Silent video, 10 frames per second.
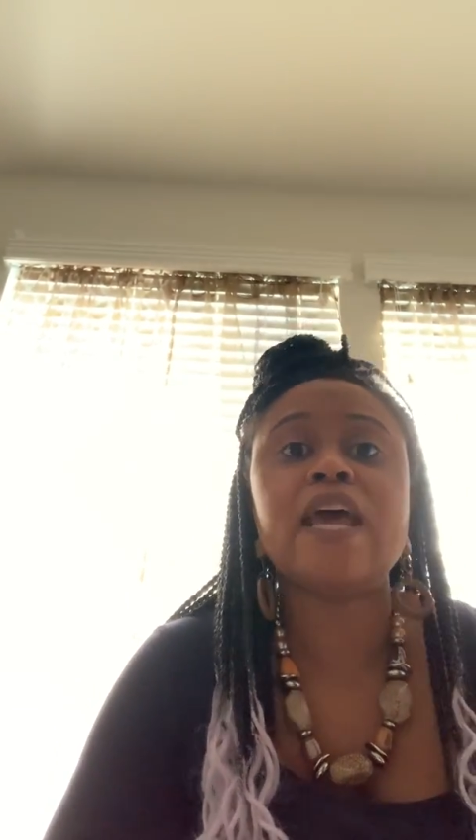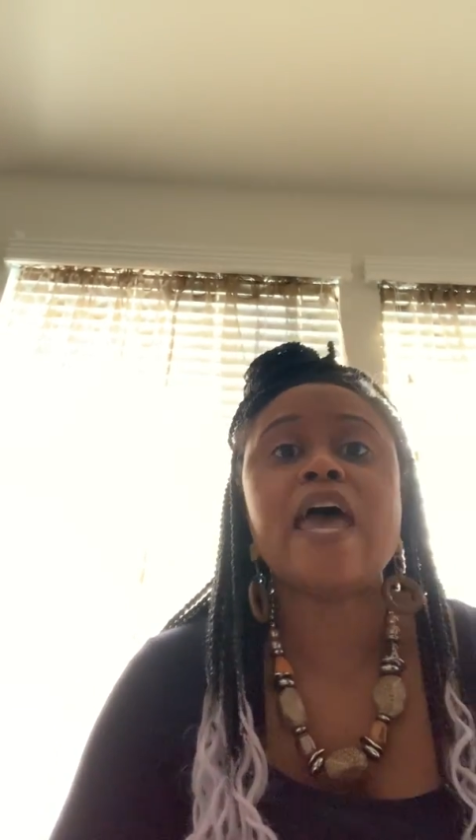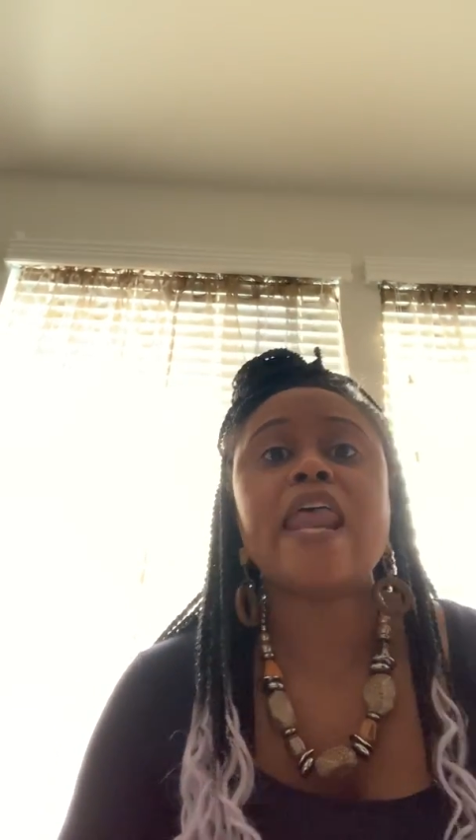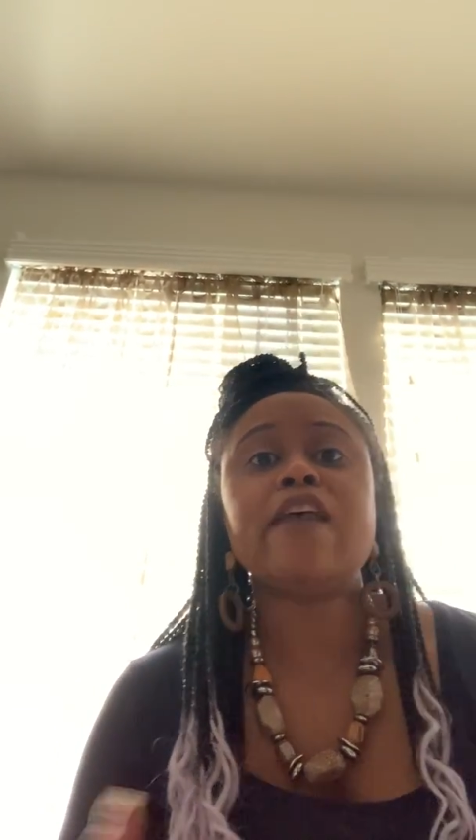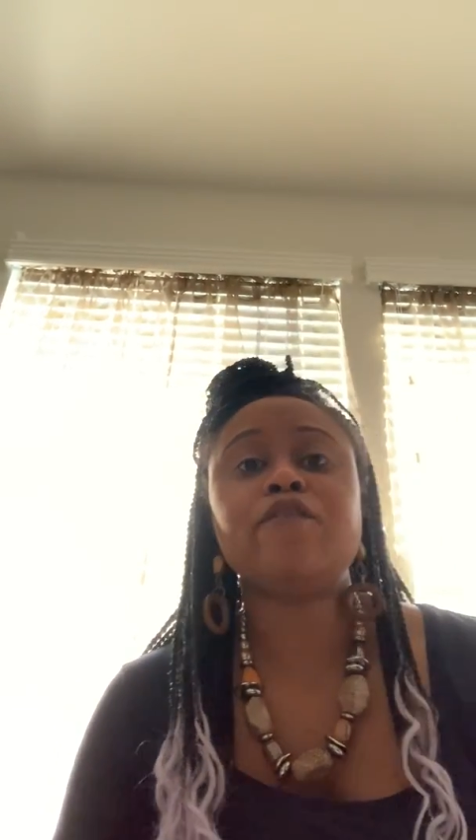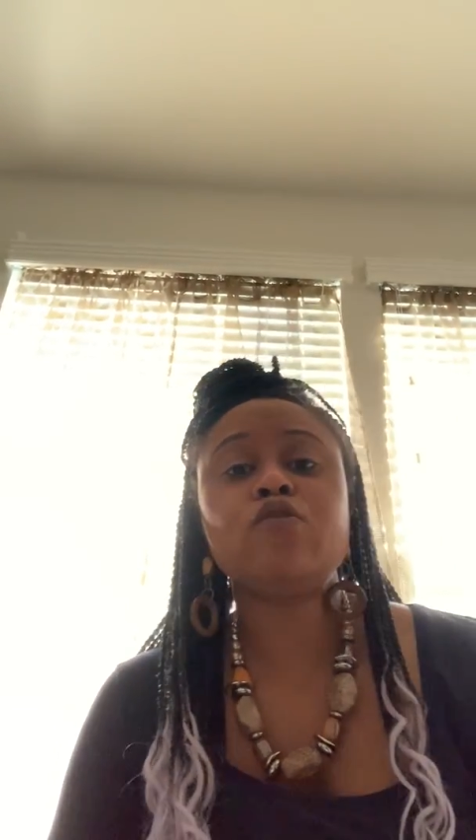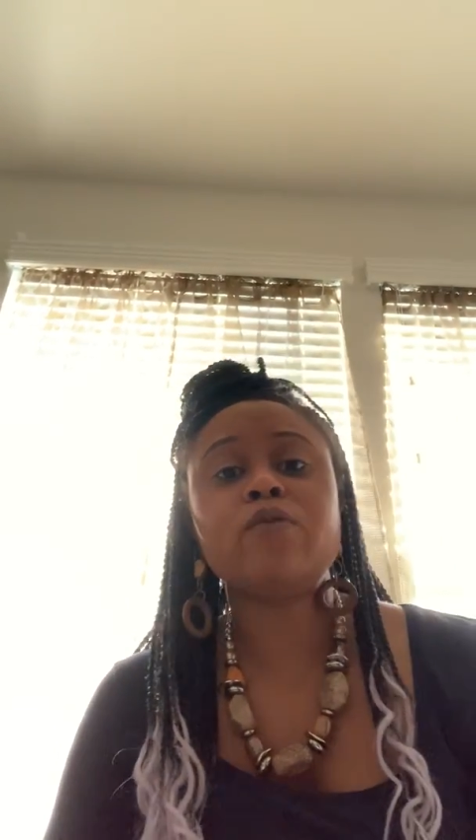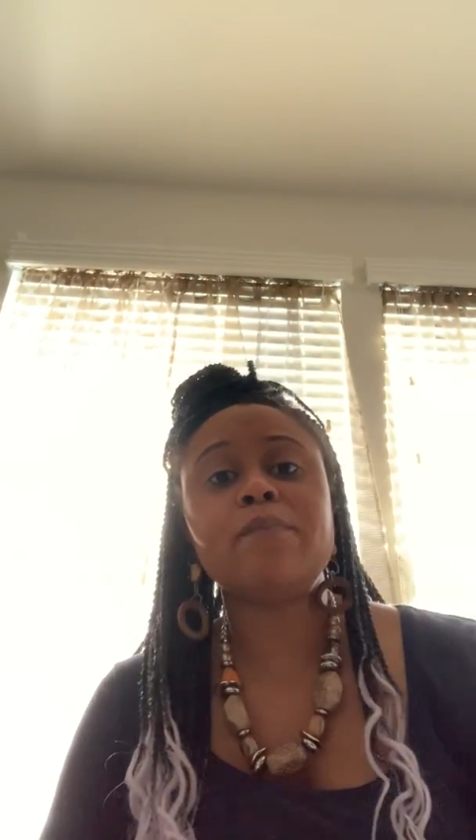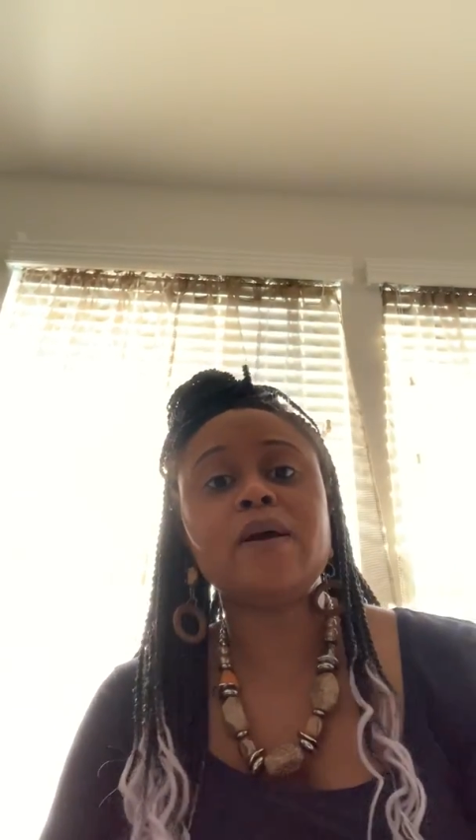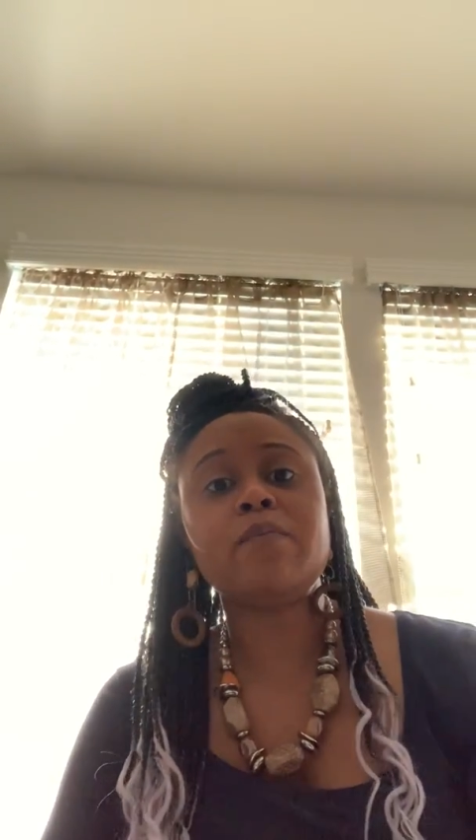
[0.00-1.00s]
And if you
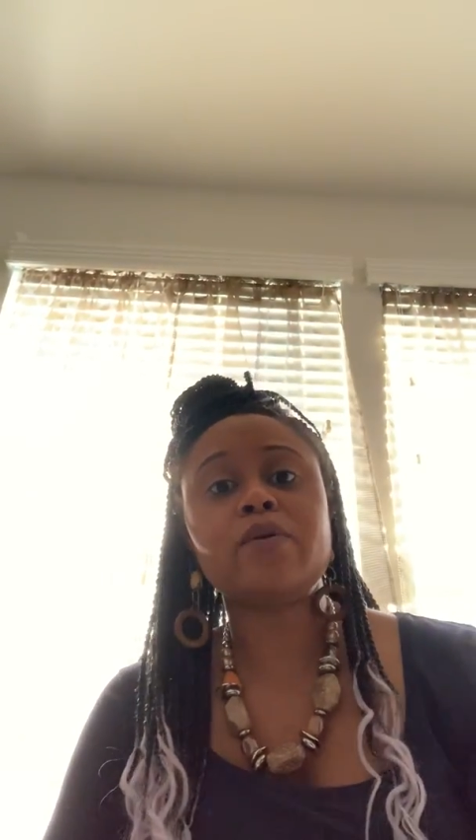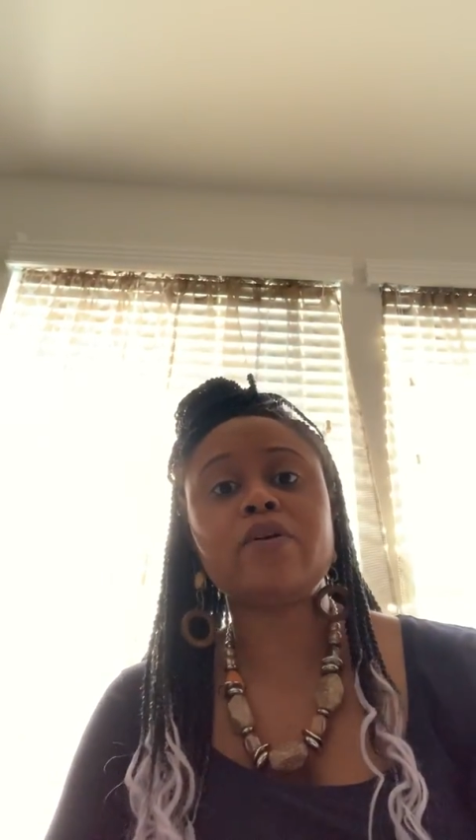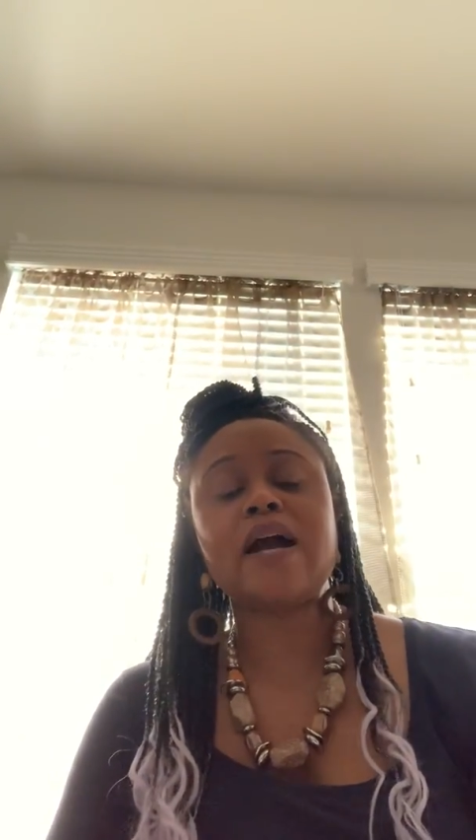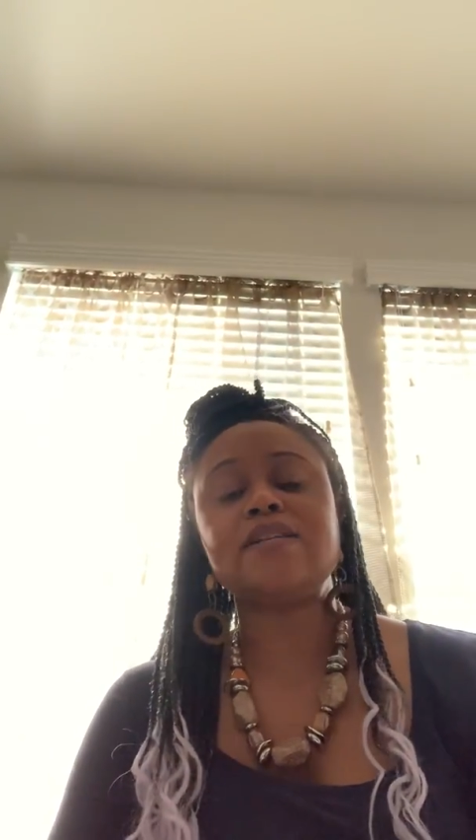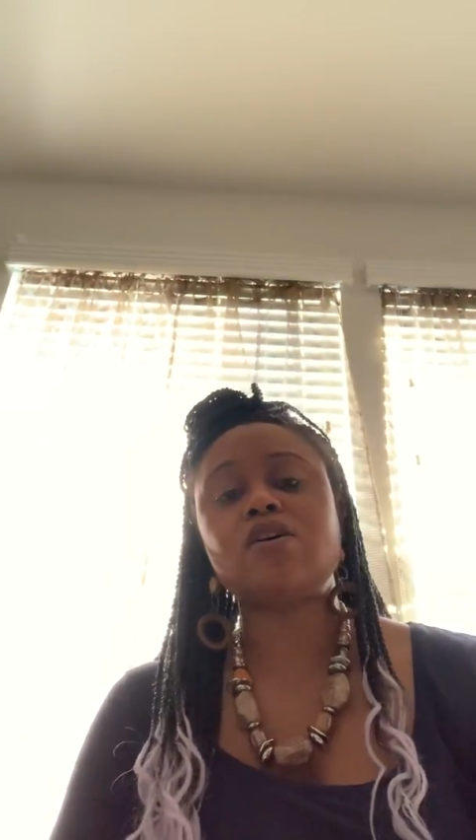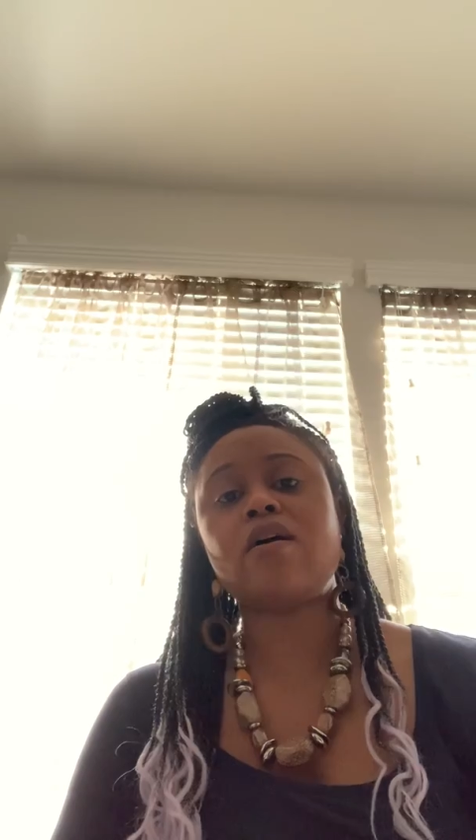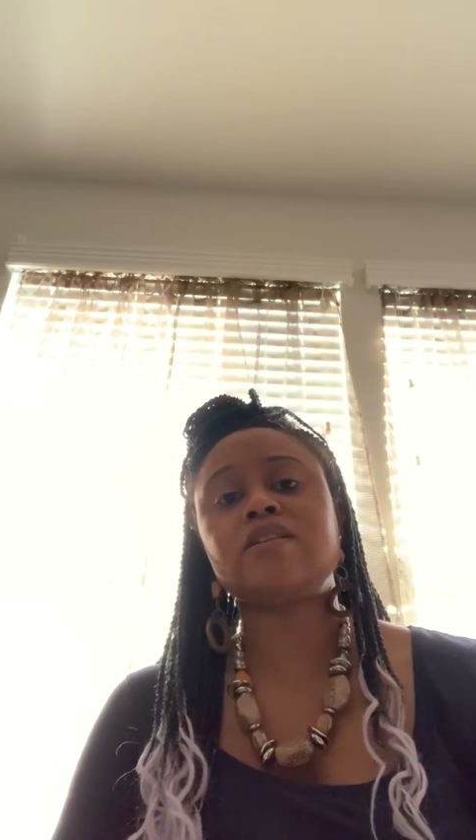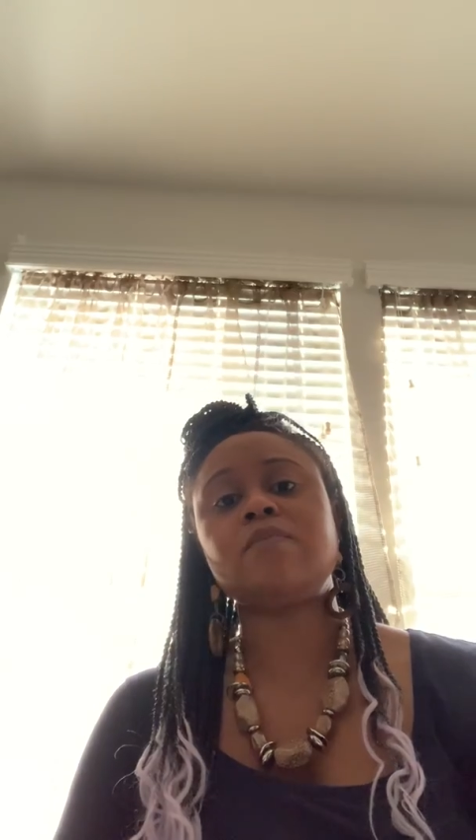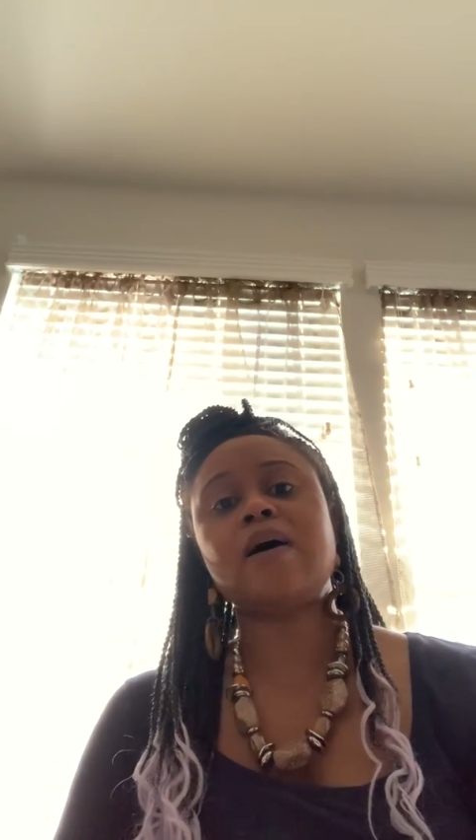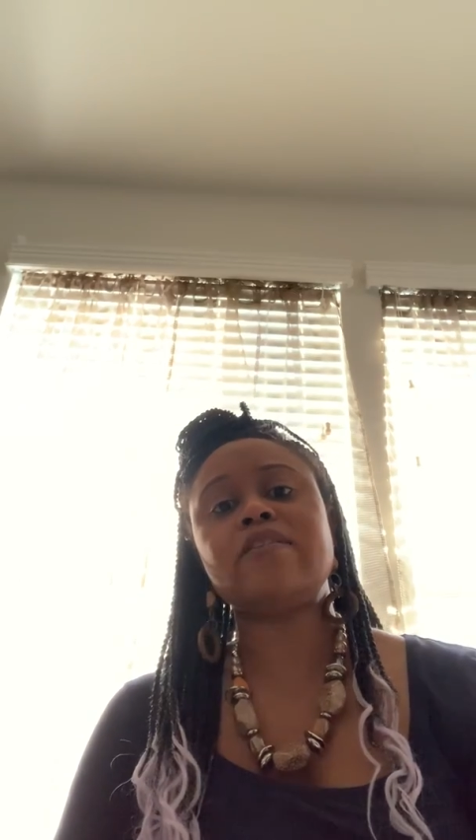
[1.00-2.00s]
remember, I talked
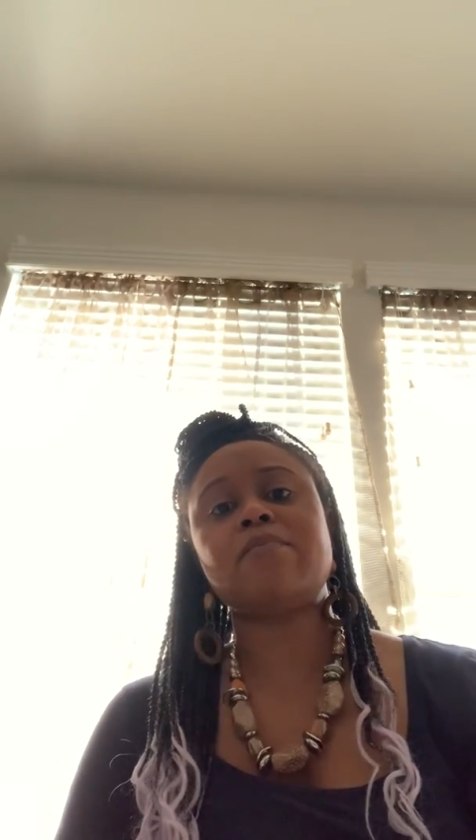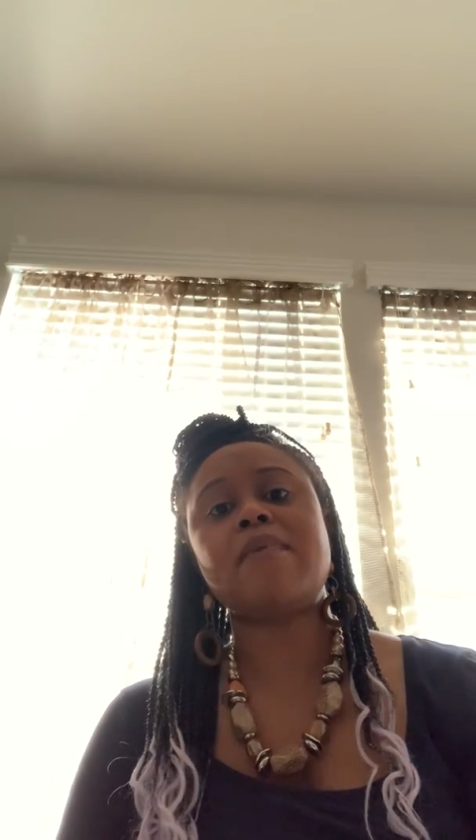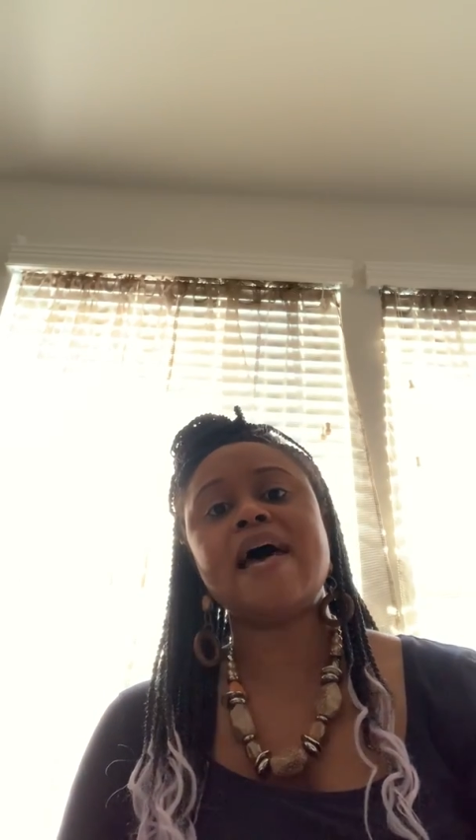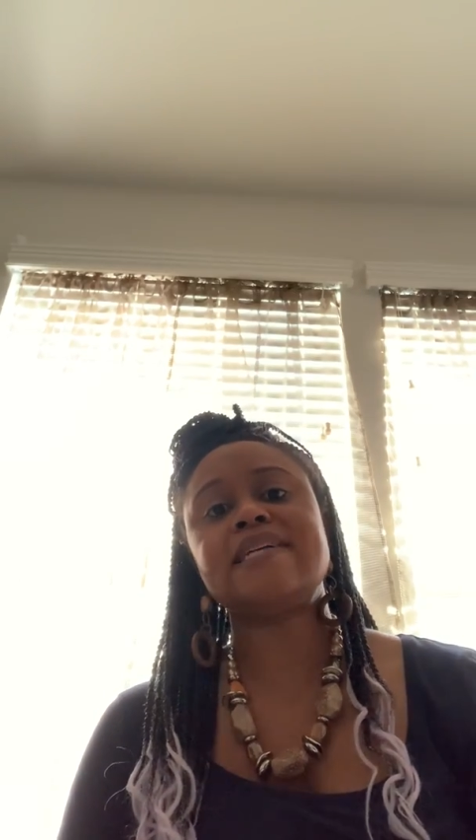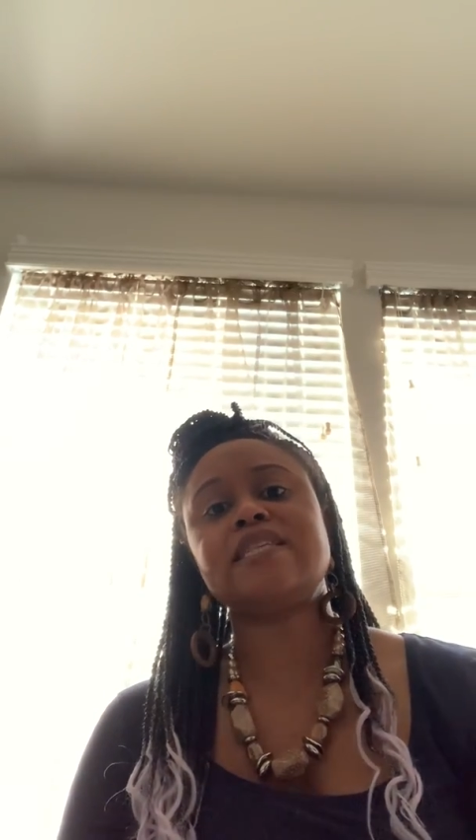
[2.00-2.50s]
about the mass